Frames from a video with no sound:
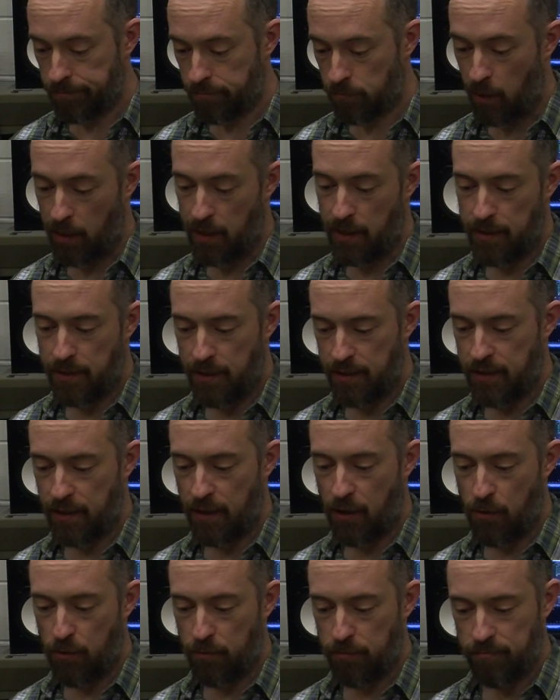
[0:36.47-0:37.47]
Well, it's a
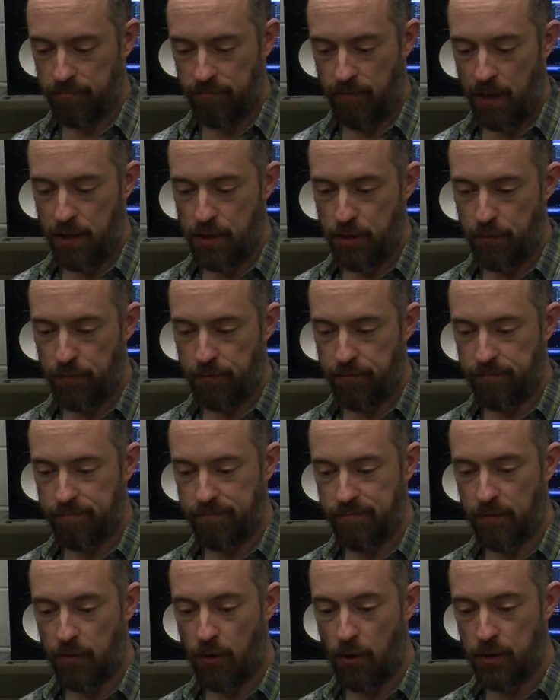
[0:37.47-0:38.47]
whole range of
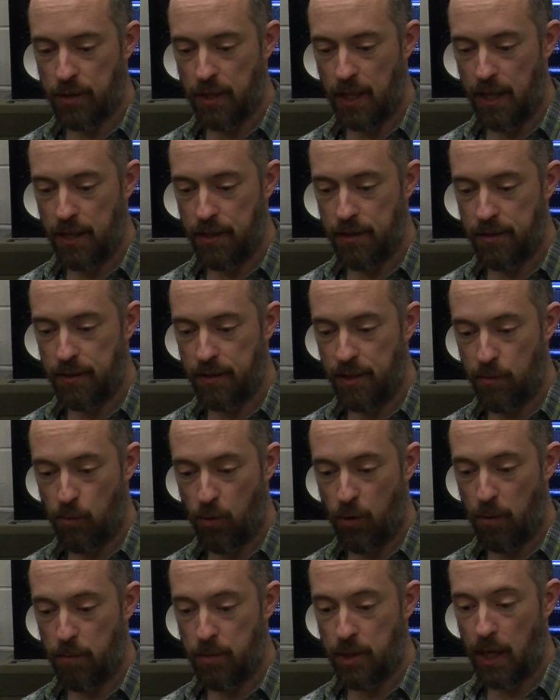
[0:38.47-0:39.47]
oscillations in
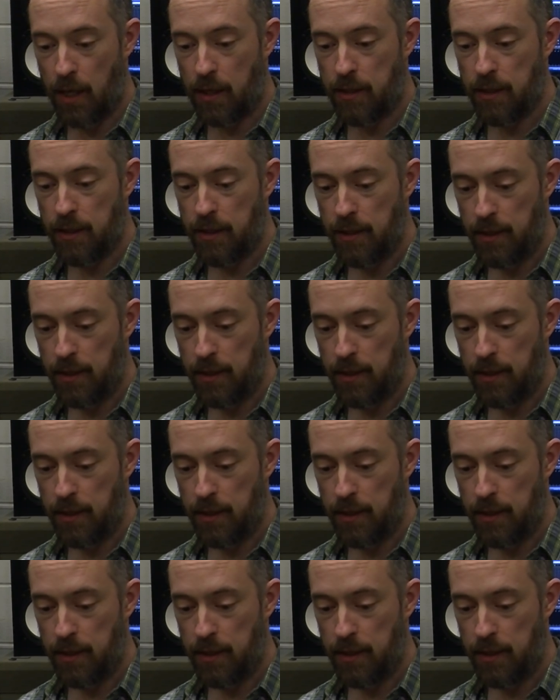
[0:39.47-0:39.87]
one object.